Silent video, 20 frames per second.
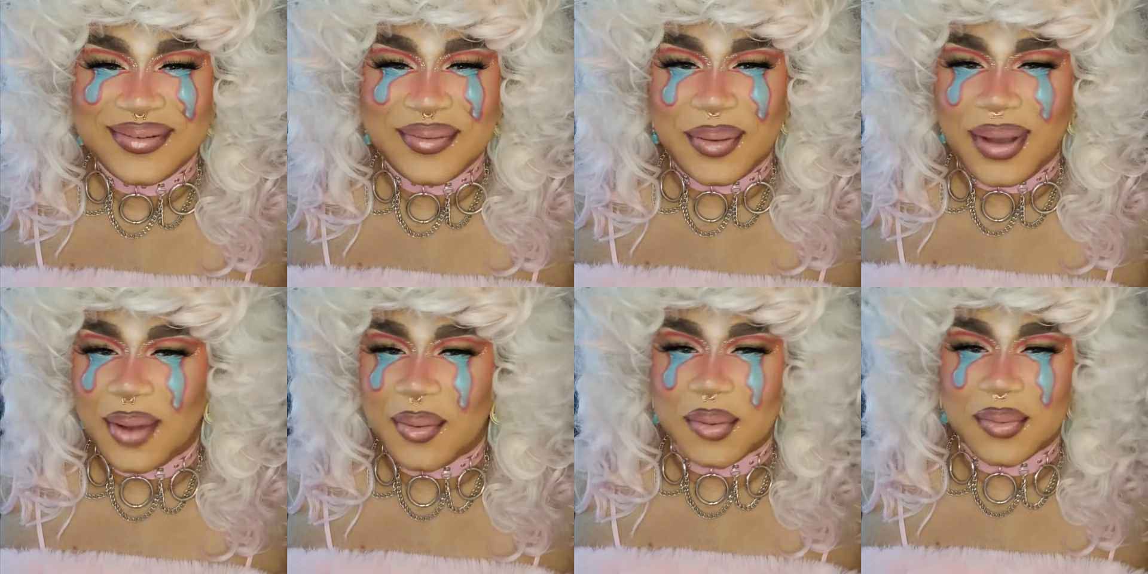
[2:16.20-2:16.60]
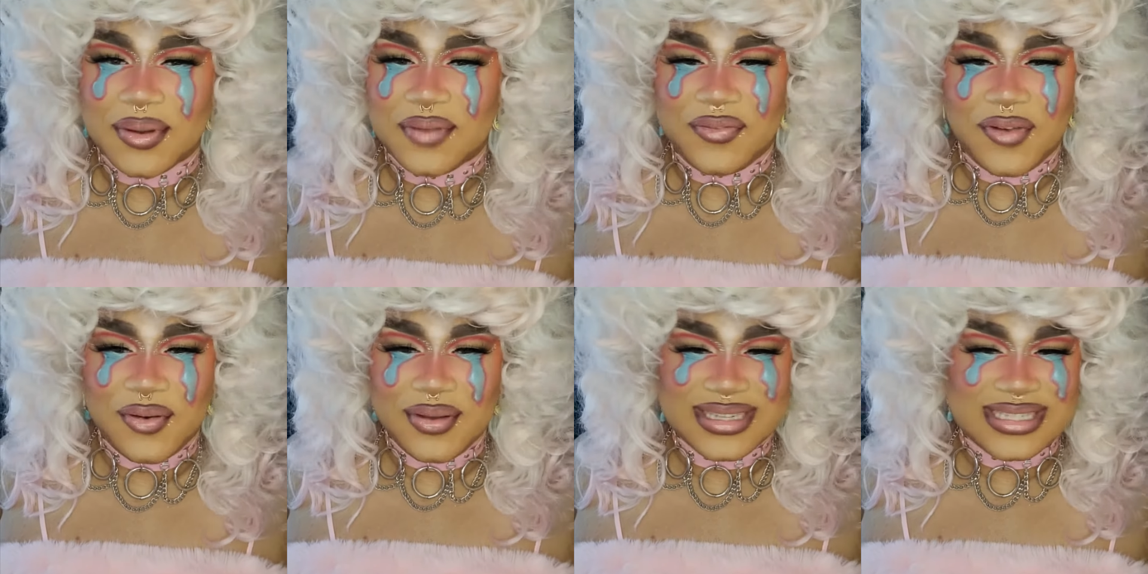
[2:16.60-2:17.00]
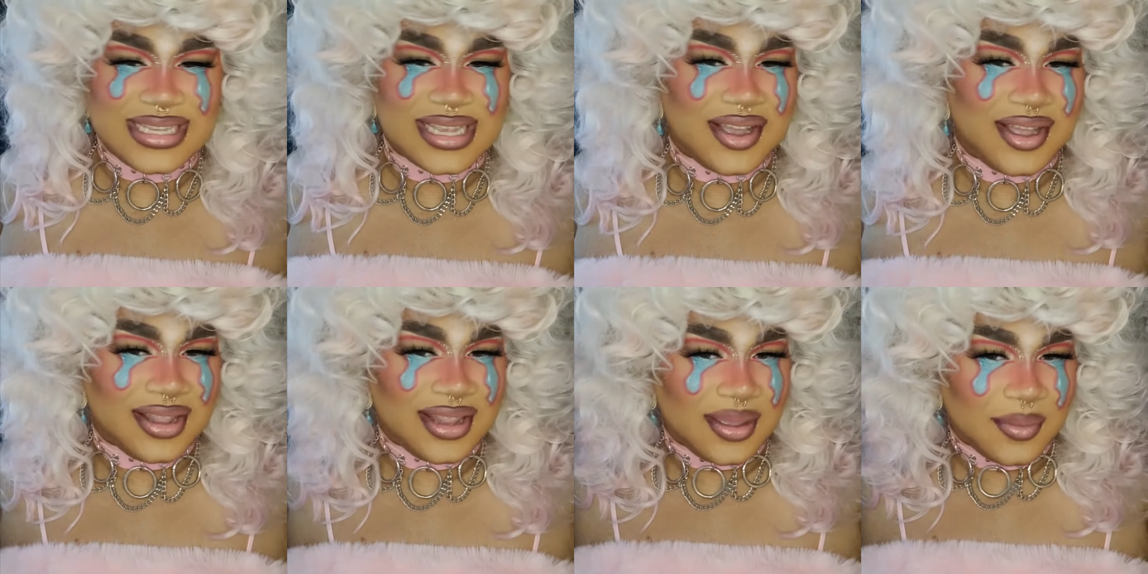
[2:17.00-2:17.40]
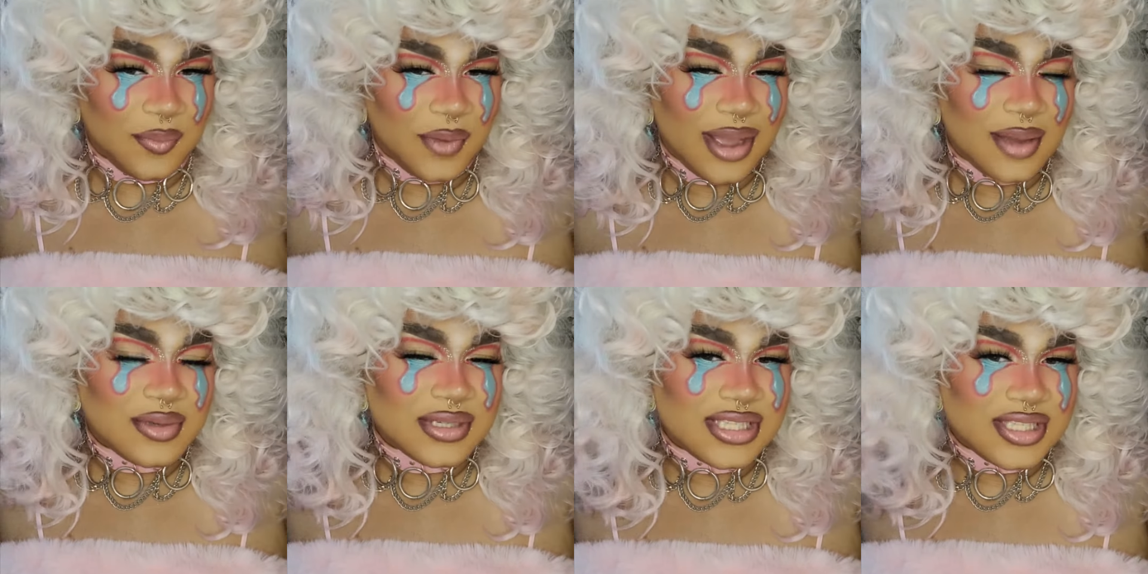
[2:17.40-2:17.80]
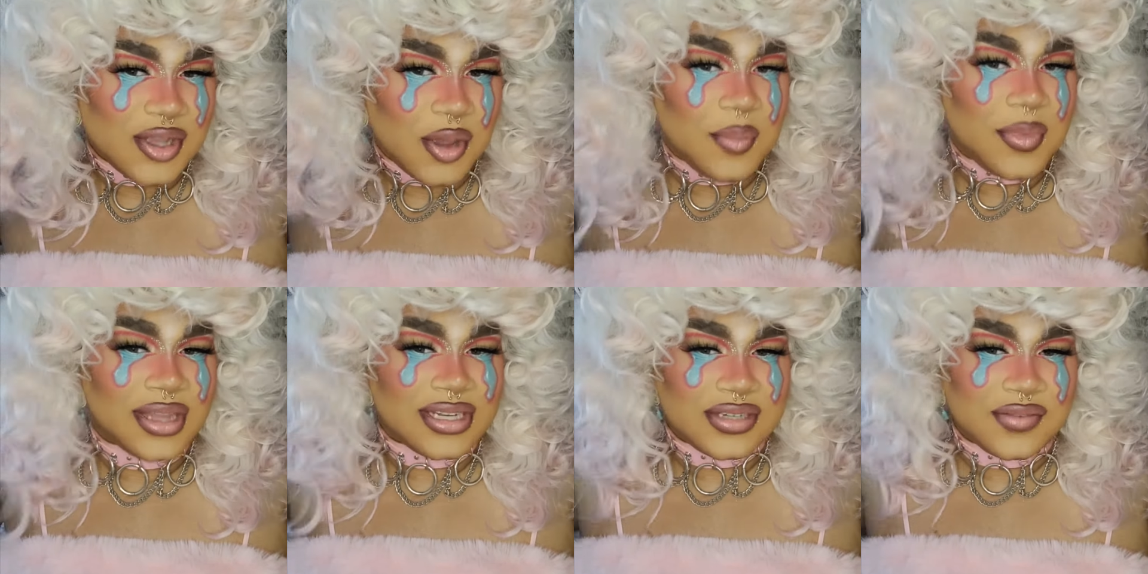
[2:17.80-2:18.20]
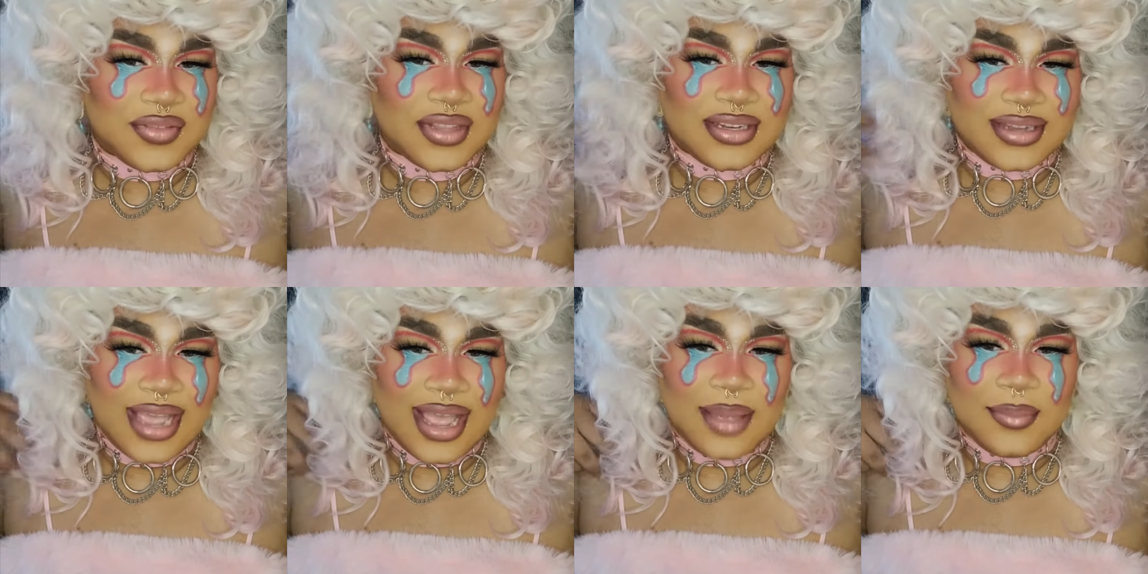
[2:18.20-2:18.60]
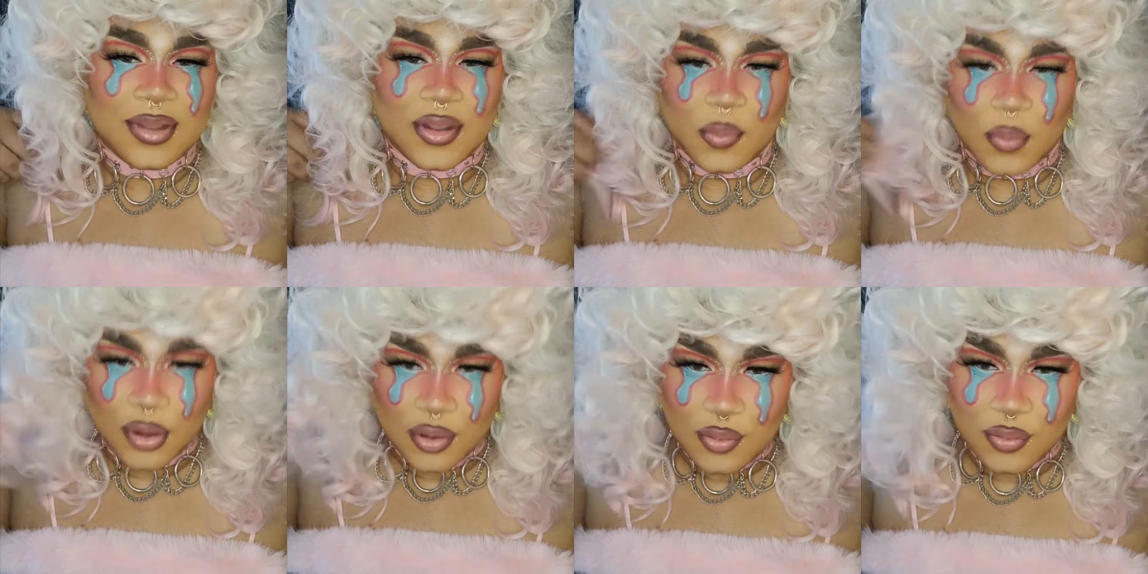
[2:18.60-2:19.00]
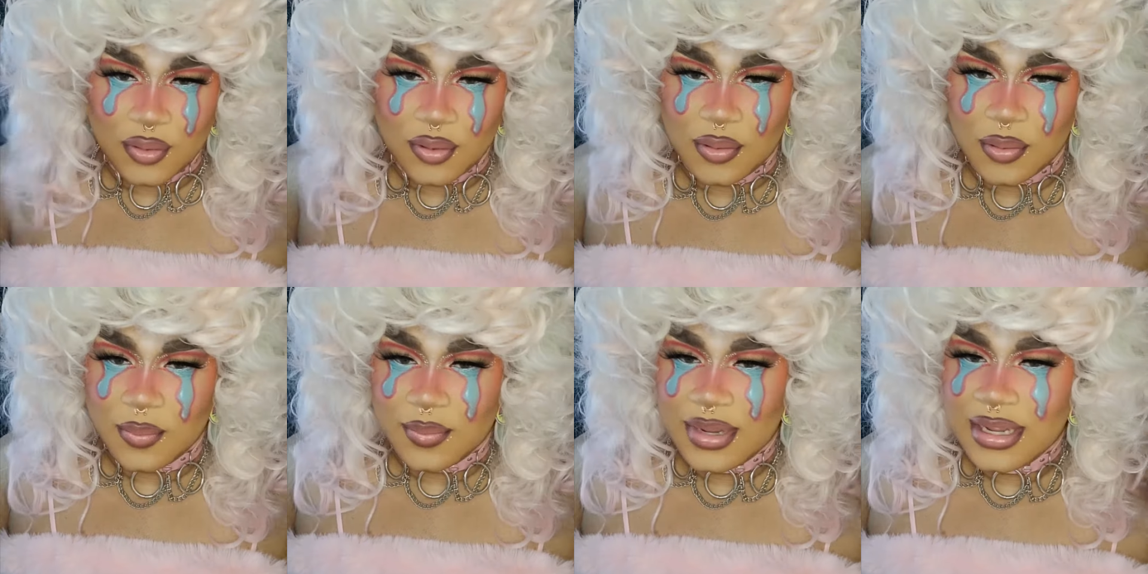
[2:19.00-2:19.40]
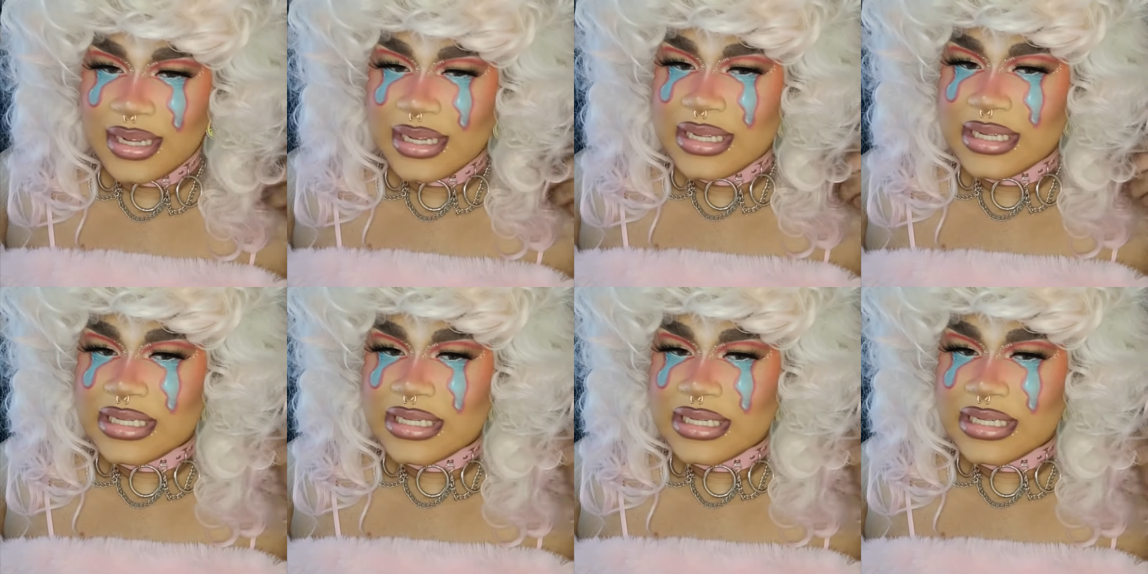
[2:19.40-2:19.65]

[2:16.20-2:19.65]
Why were we focusing on them? Why was so much of the time in the workroom